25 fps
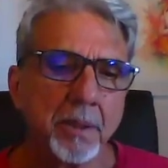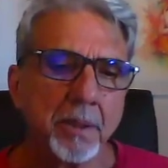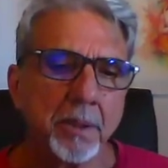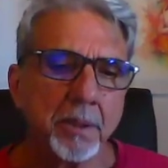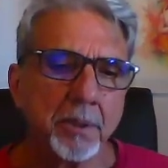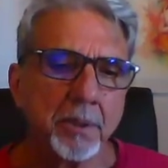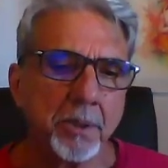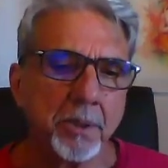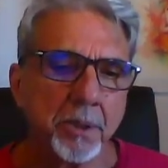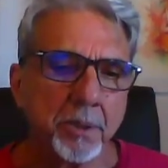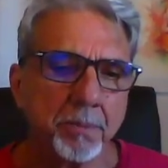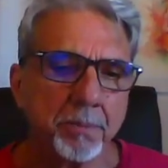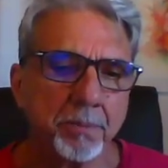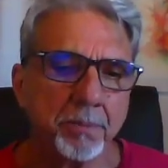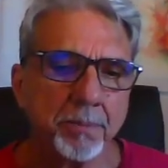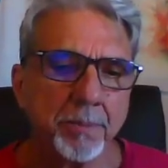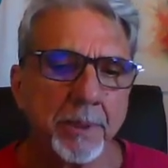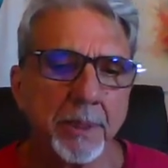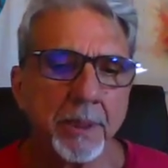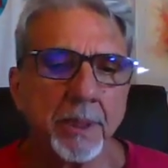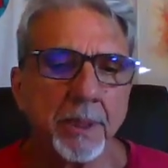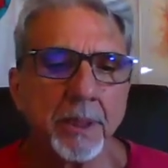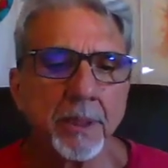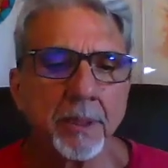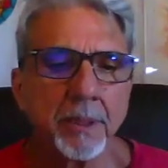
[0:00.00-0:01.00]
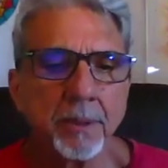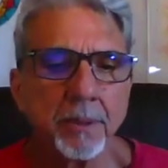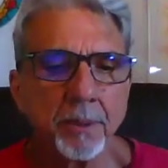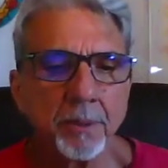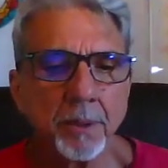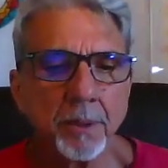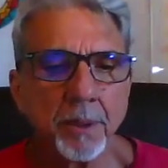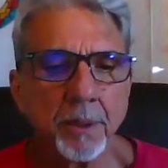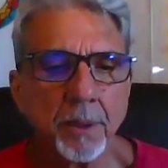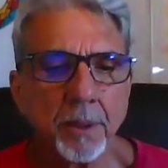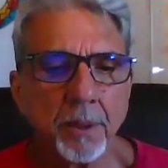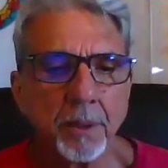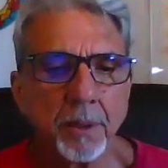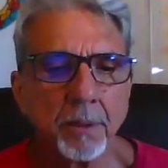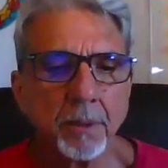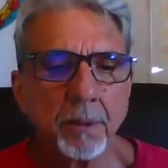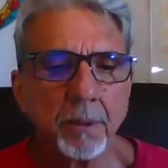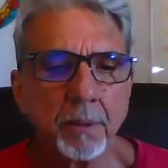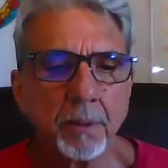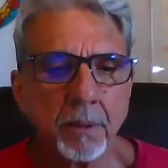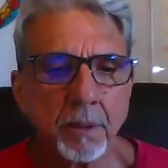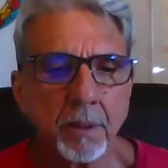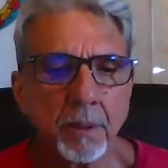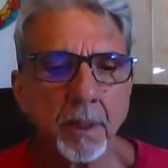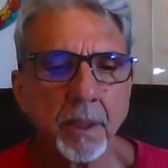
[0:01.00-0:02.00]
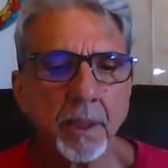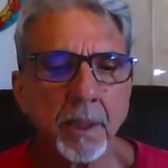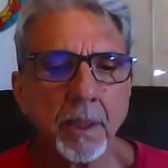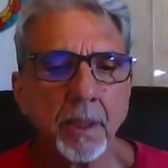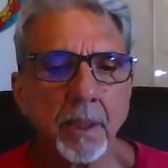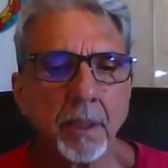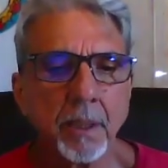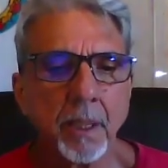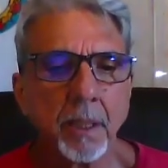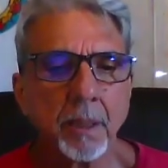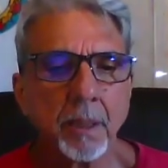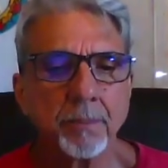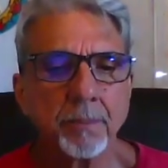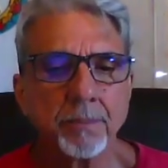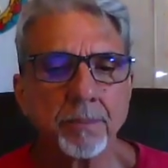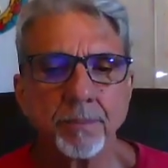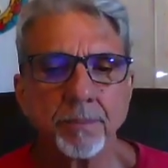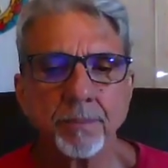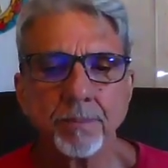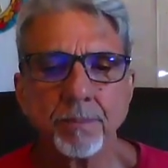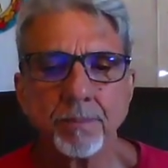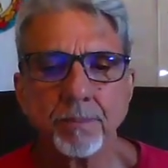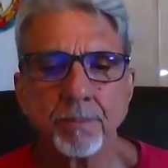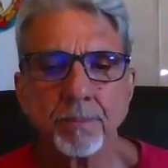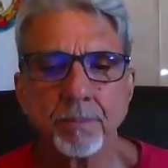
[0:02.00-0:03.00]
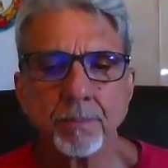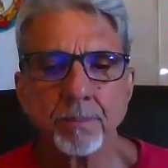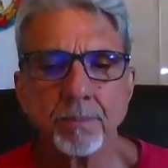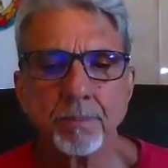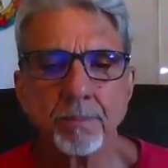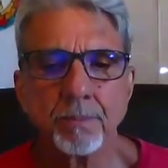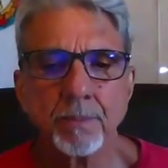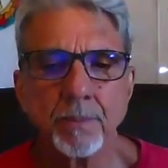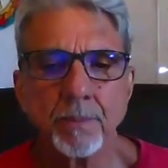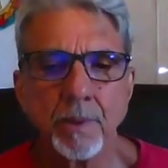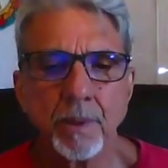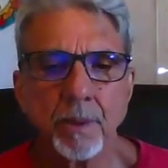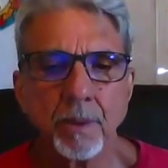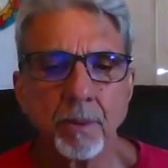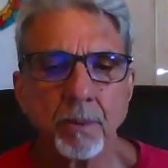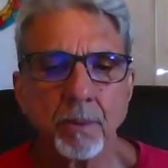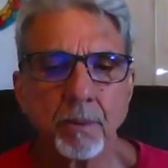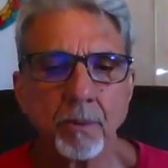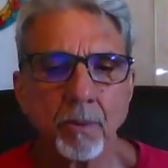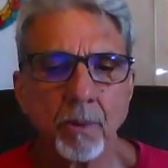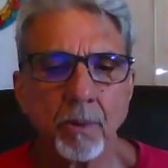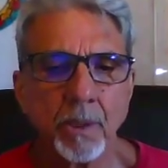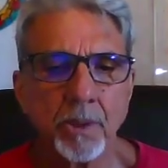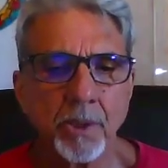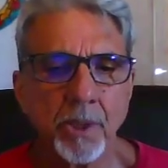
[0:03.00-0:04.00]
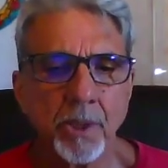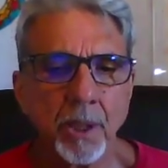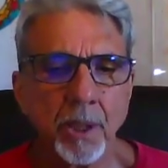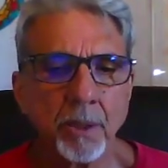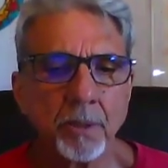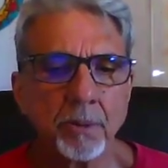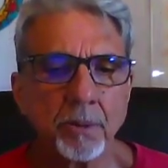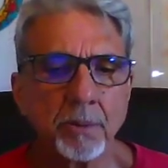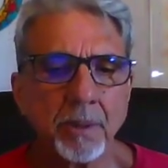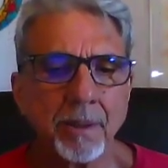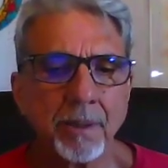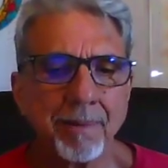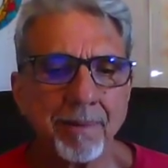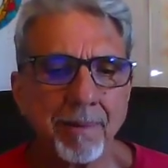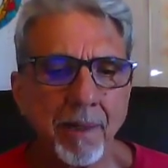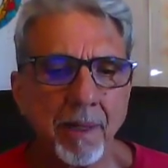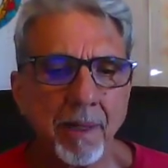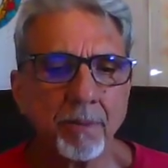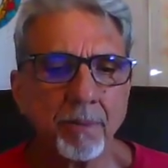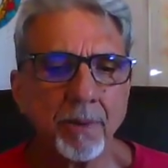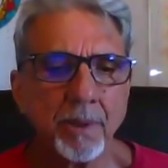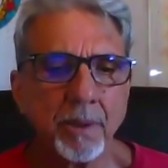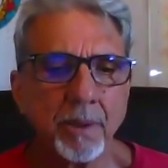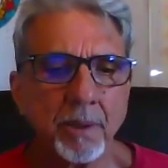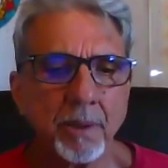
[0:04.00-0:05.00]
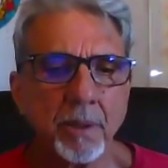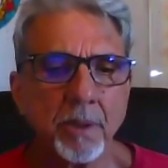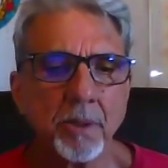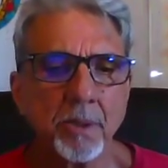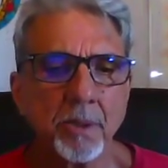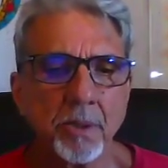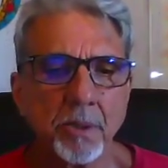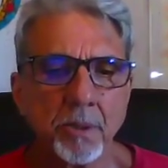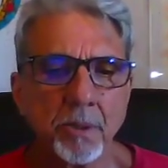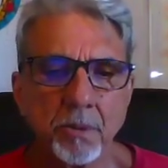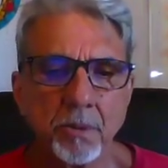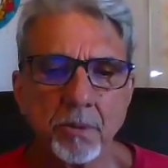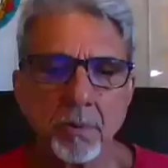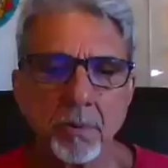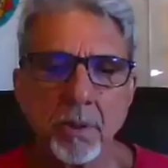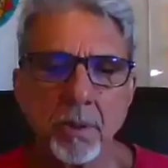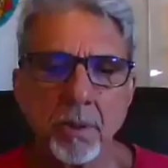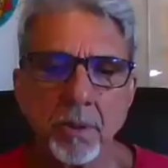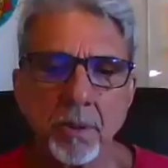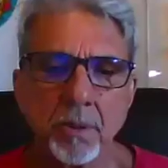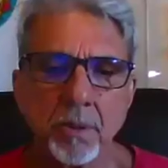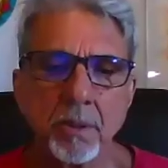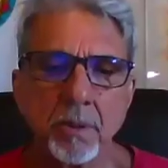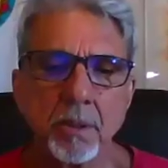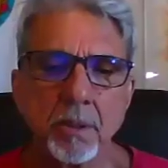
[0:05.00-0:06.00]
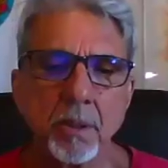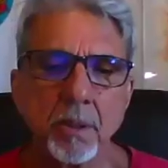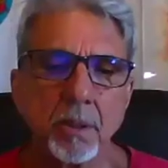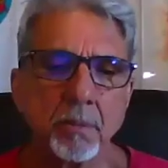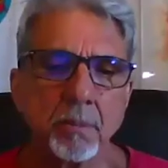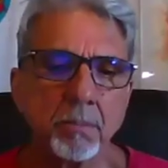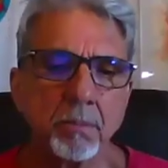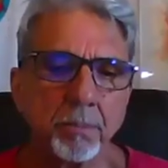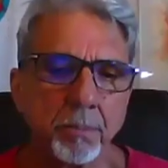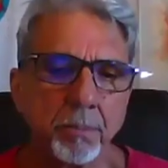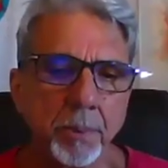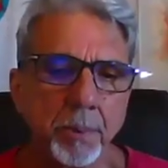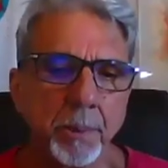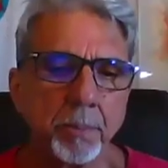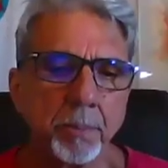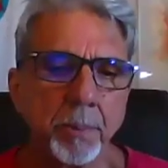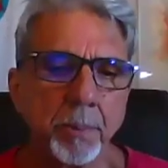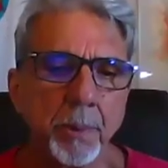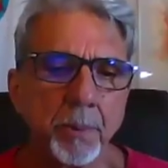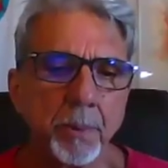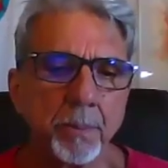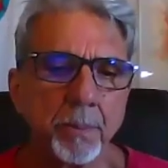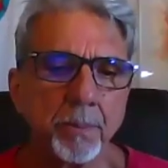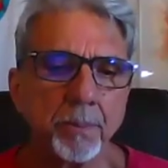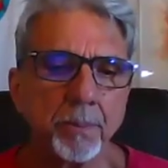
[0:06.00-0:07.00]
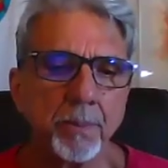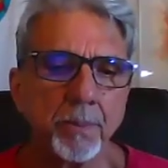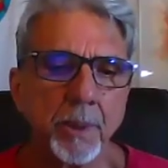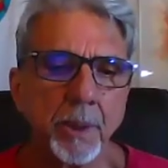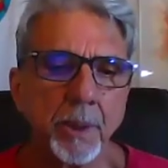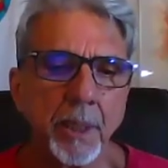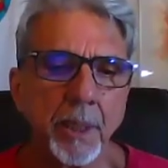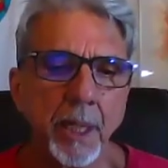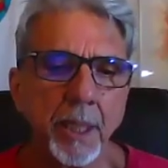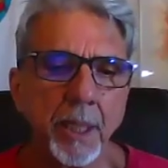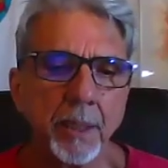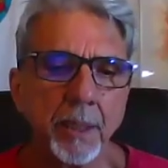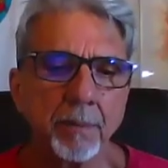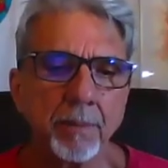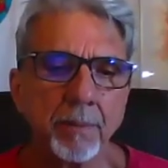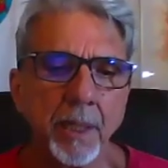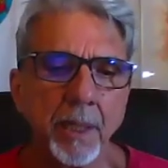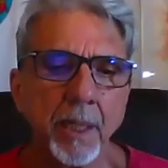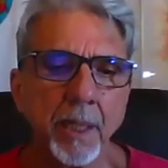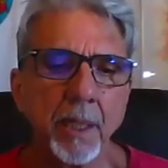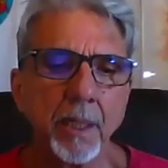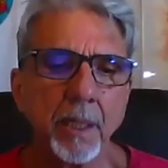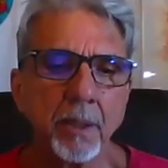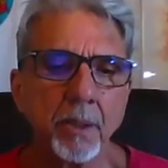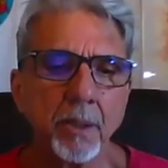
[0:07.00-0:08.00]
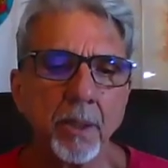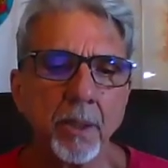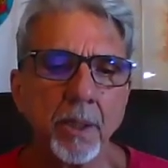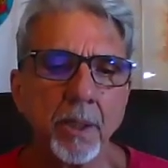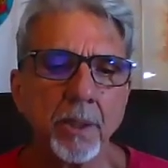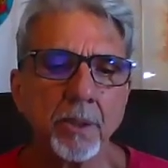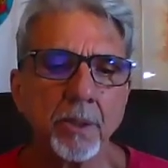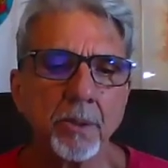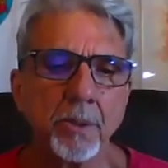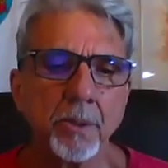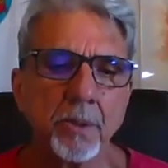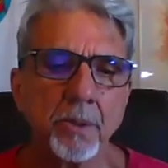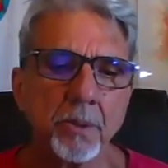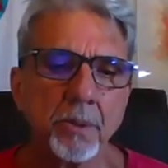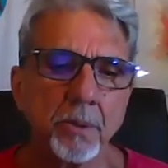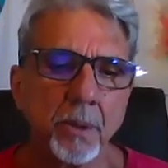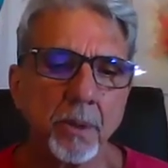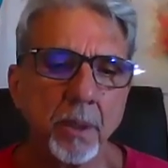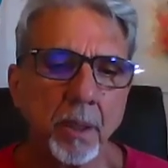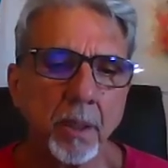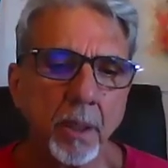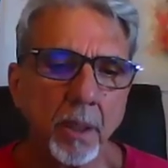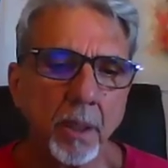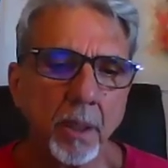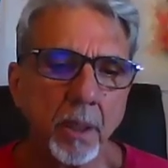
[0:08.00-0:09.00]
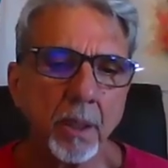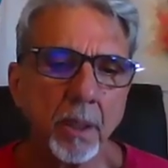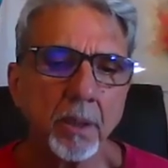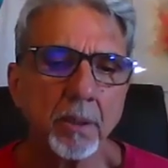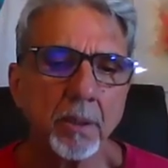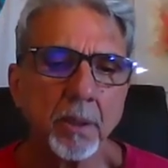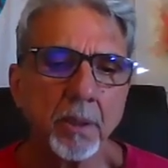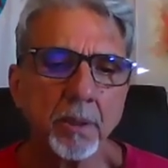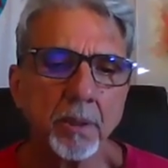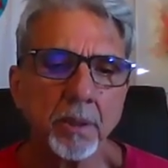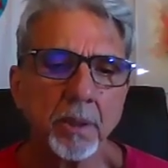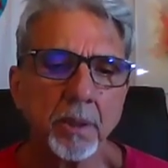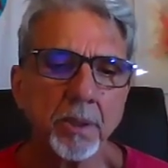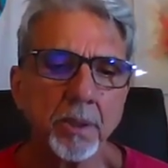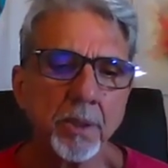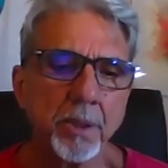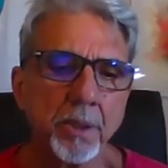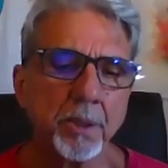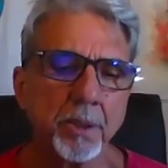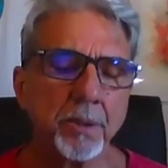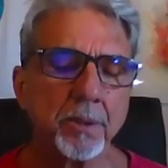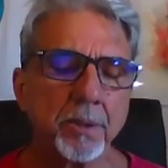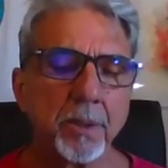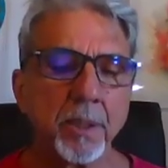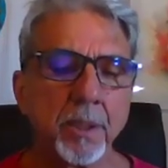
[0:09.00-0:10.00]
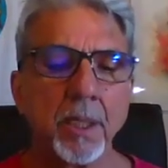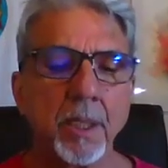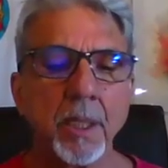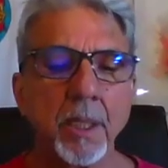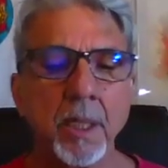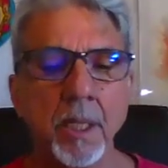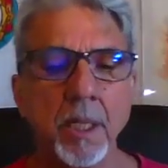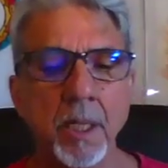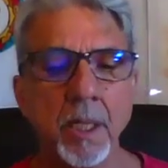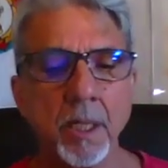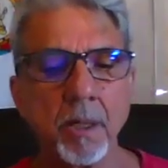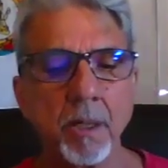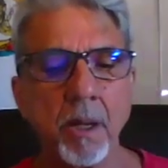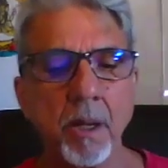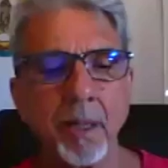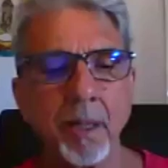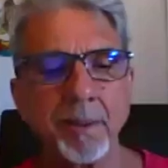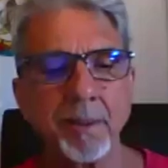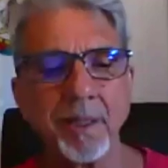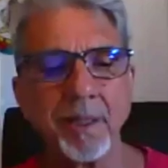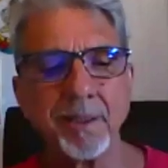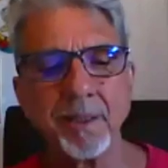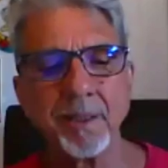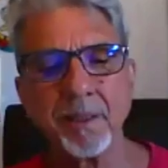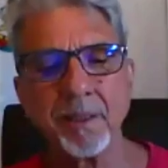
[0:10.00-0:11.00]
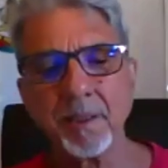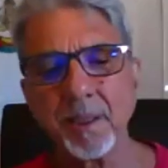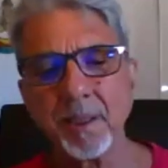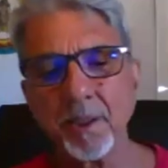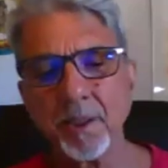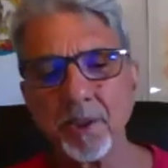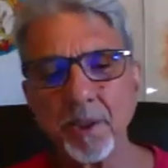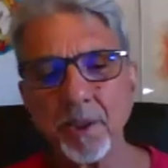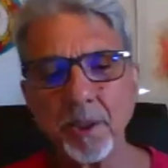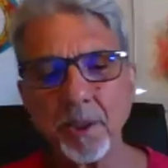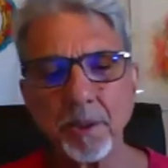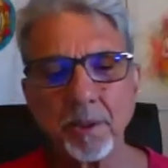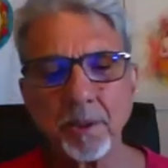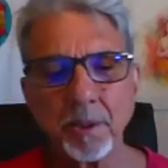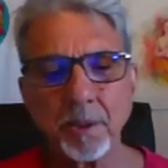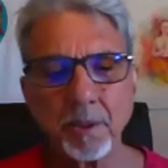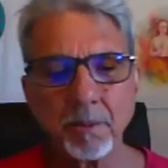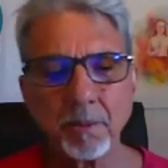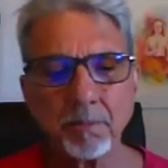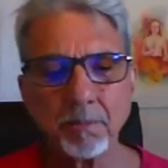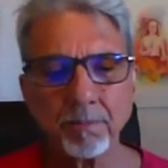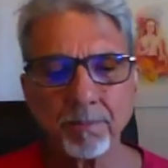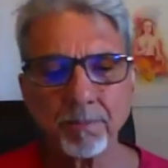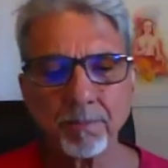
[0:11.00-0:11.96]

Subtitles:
teach the Gita, watch out, never teach to these people, okay? They are going to hurt the teachings. Not that the teachings